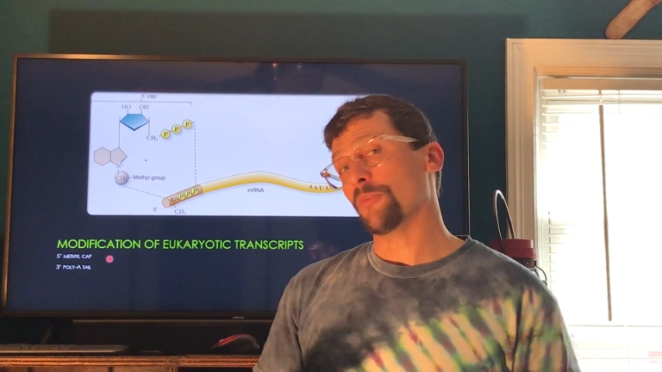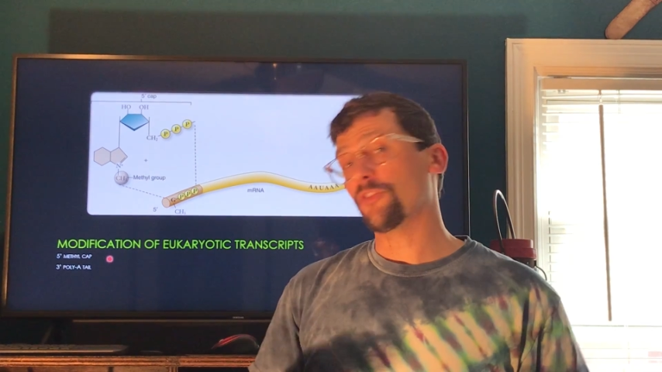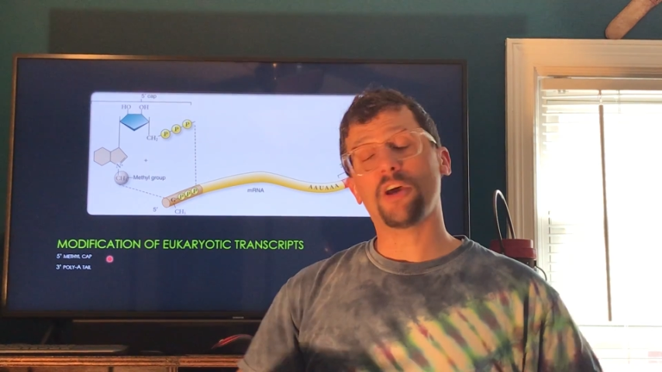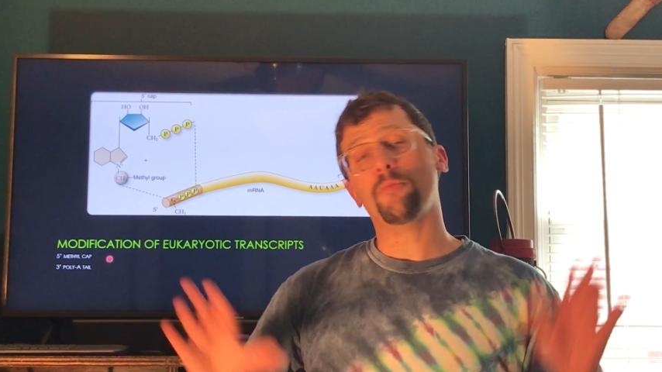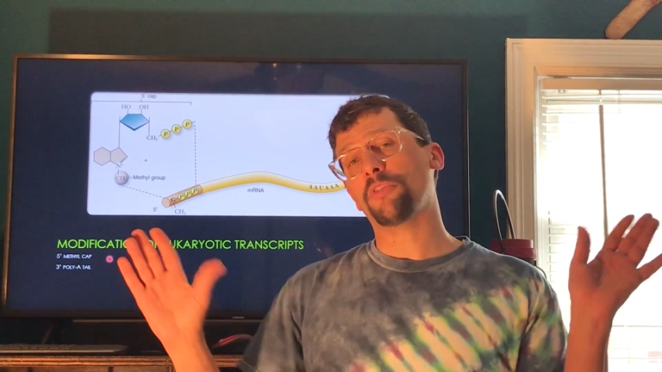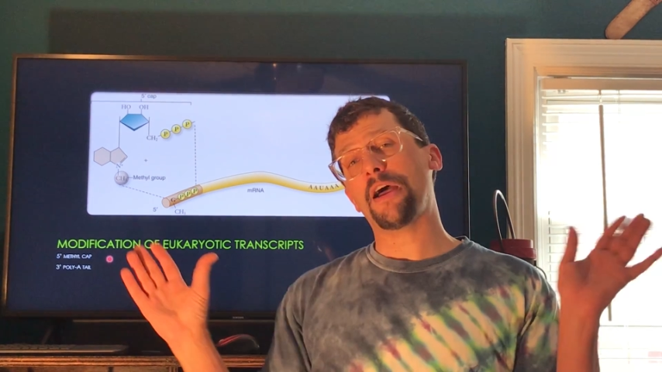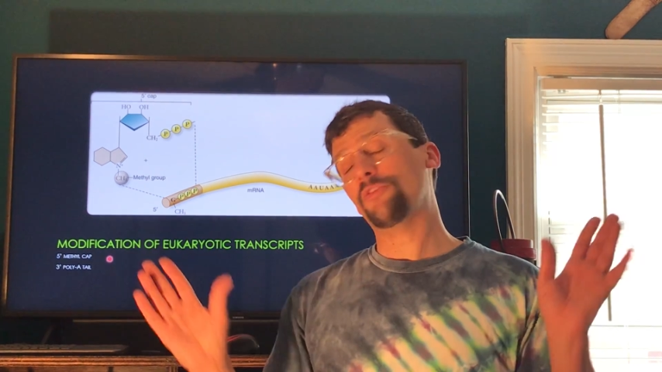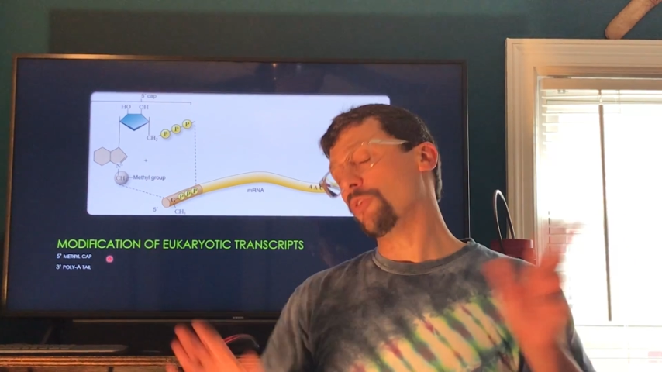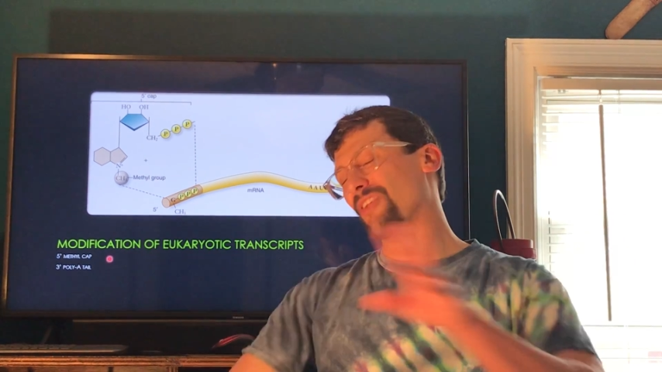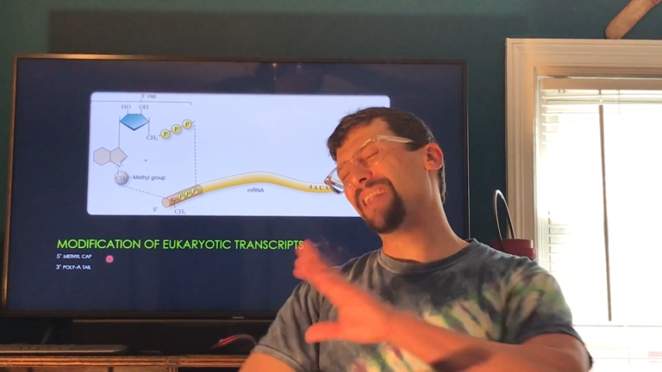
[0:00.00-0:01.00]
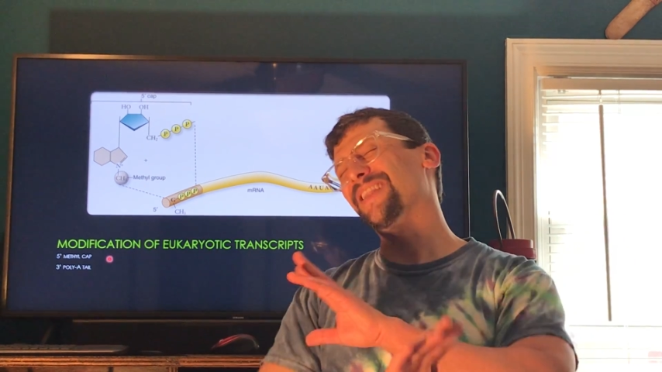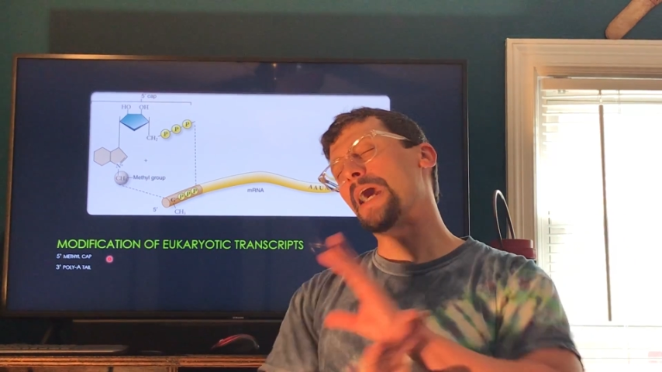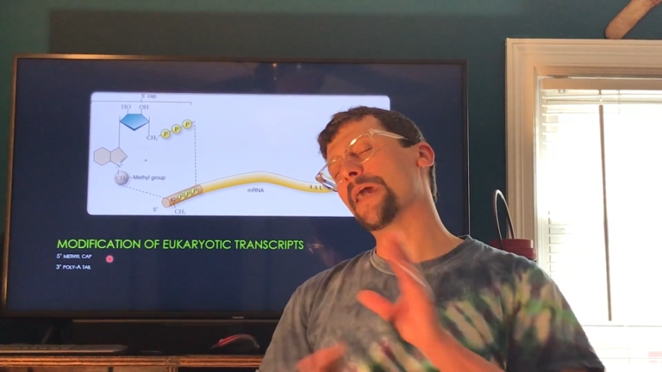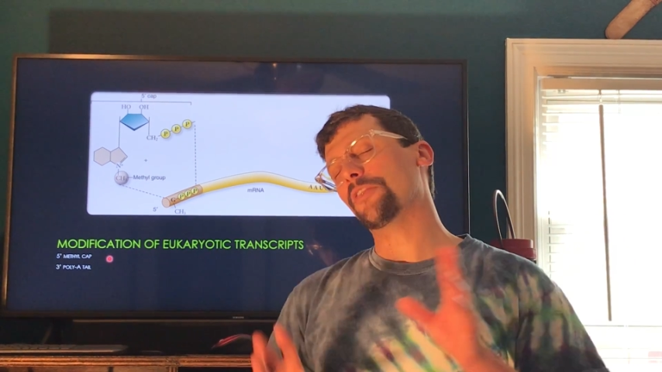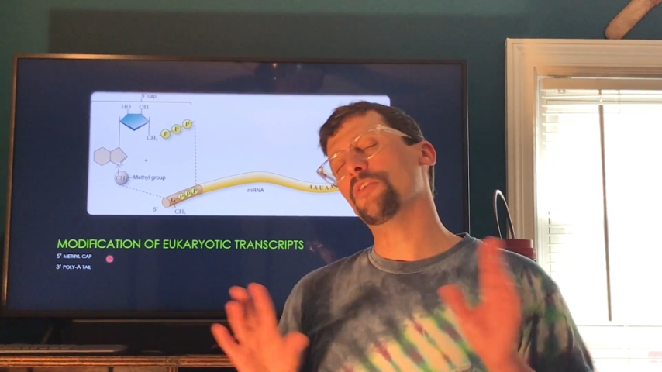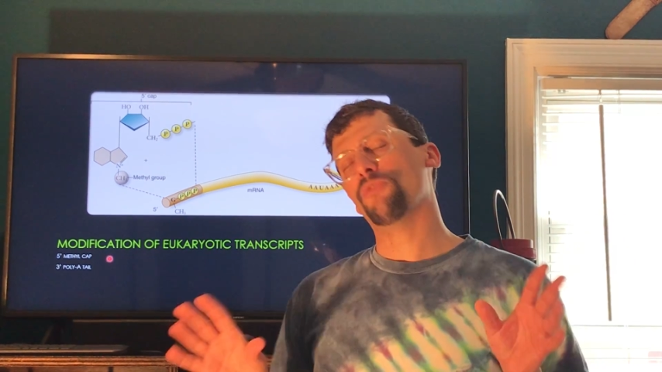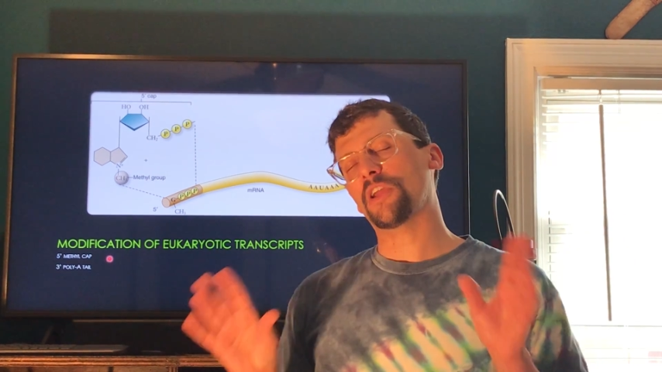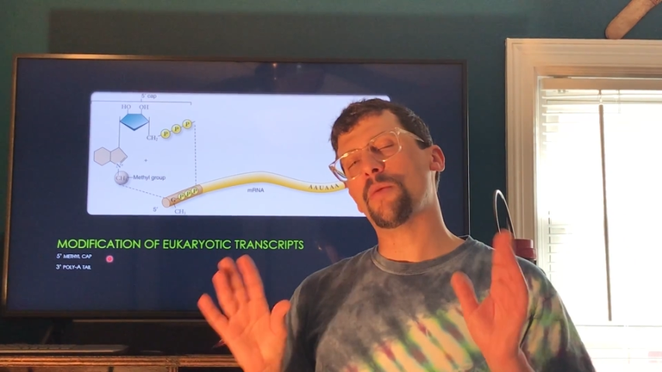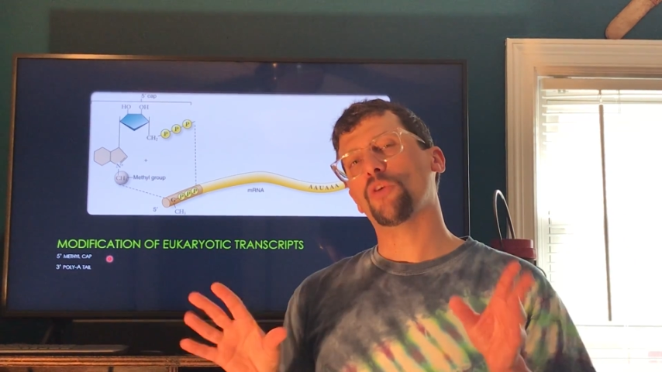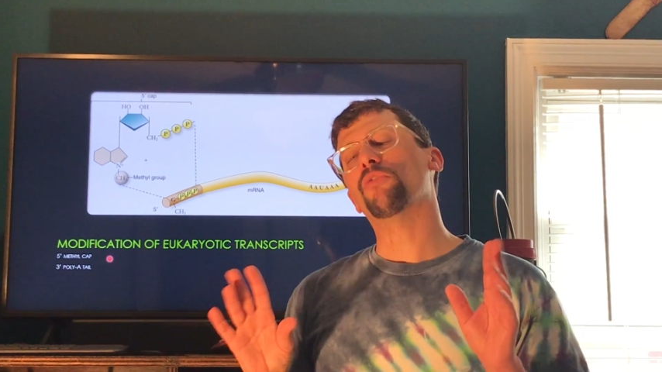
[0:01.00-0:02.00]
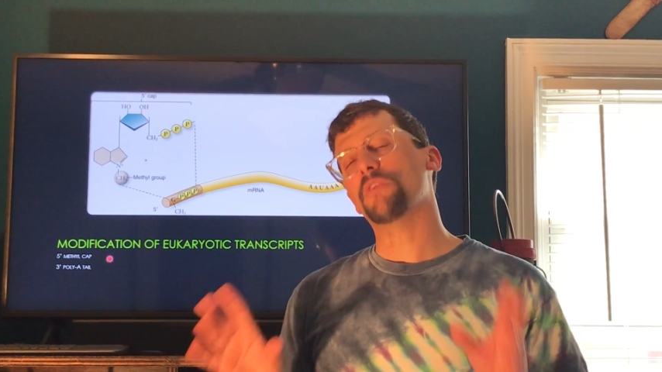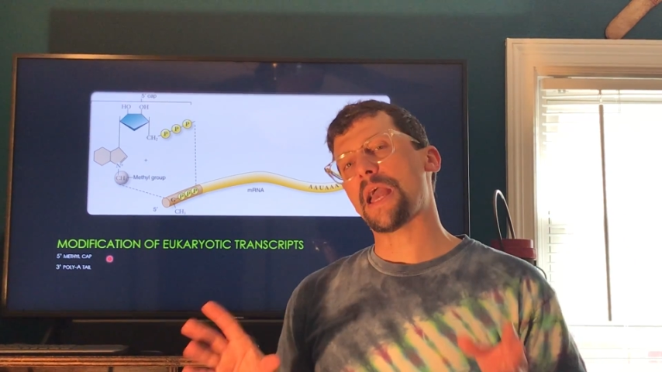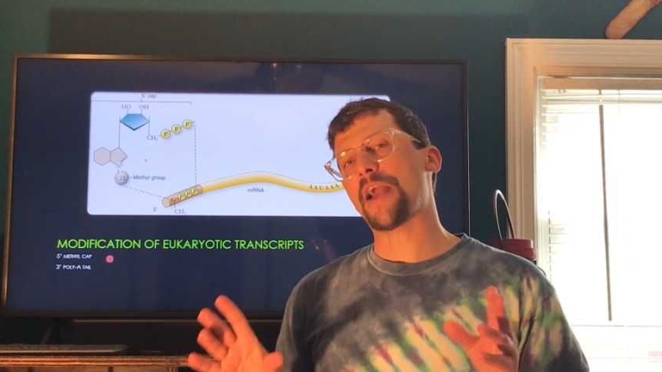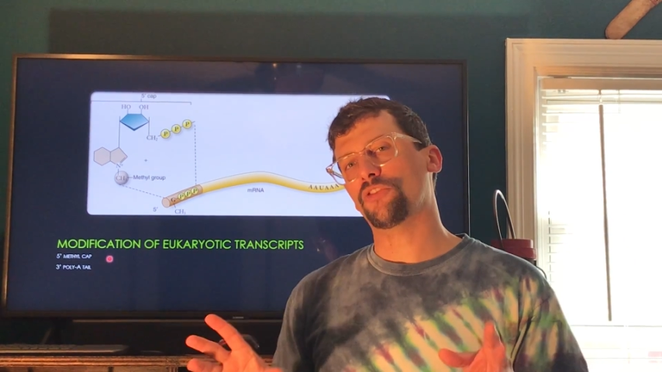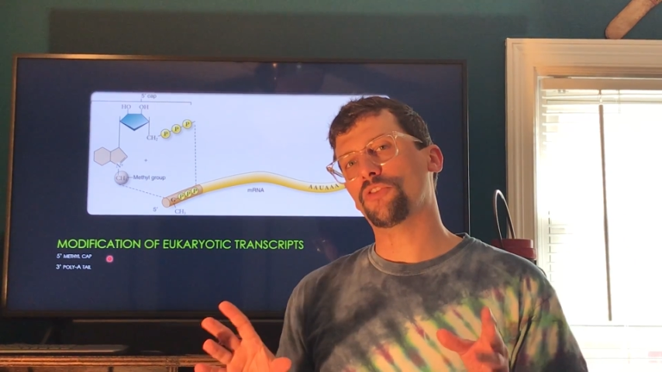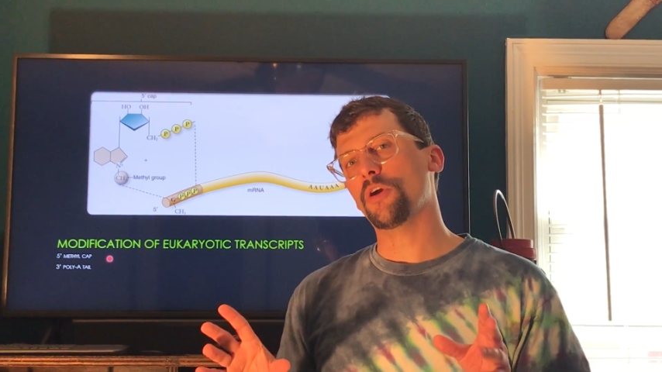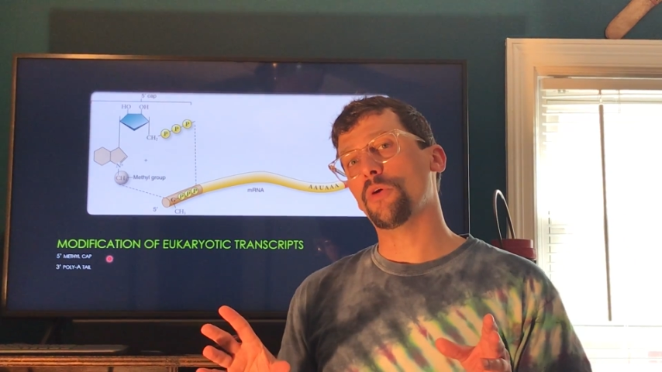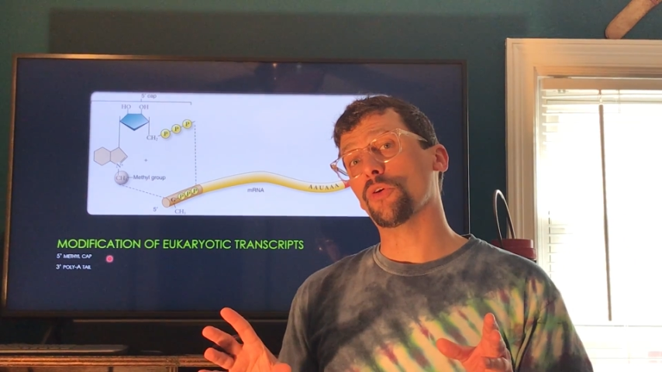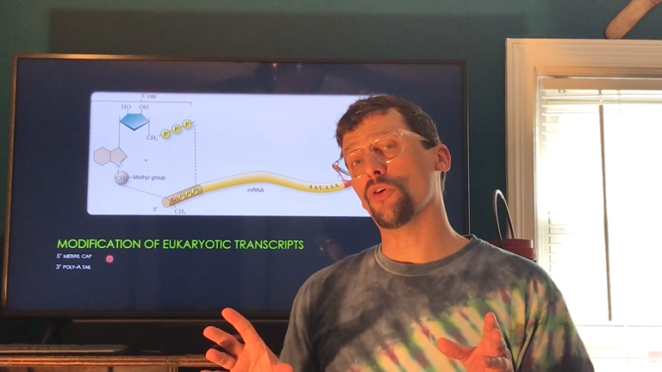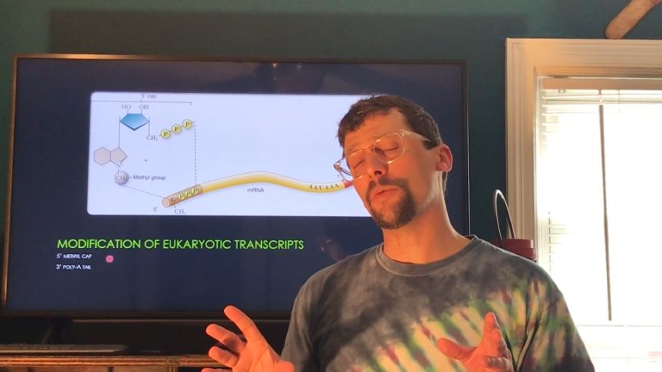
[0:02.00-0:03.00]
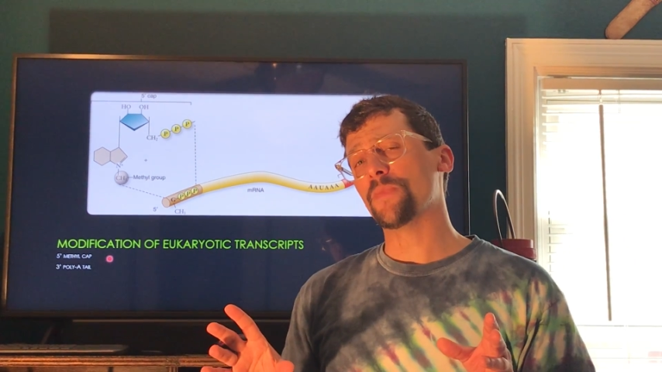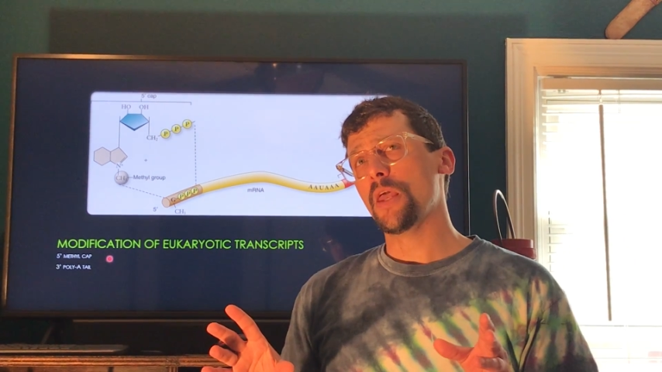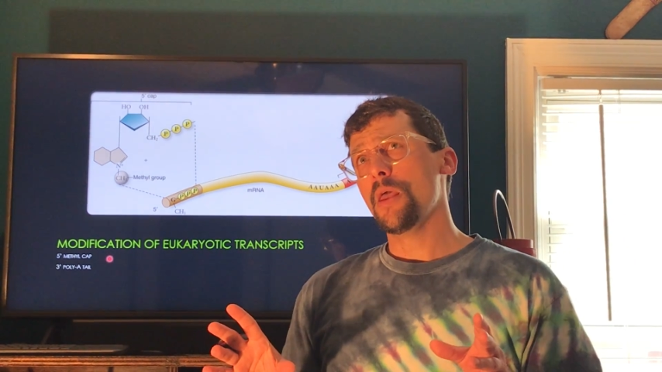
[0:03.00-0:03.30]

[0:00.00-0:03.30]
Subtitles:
The cytoplasm, there's a lot of different chemical reactions going on,